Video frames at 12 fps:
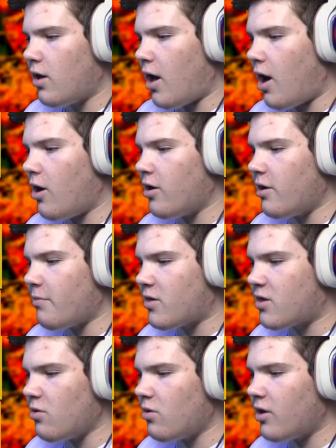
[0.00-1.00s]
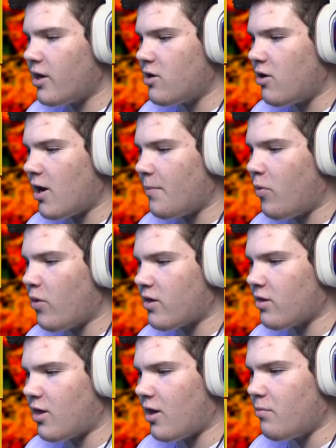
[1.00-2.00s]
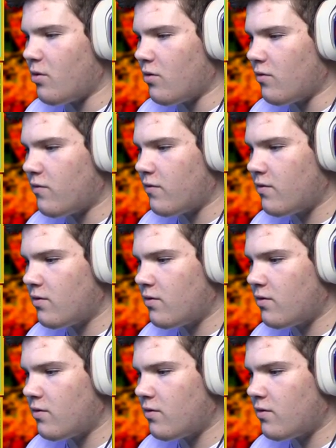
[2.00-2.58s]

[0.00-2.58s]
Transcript: Oh, I'm so glad you got a poison type move.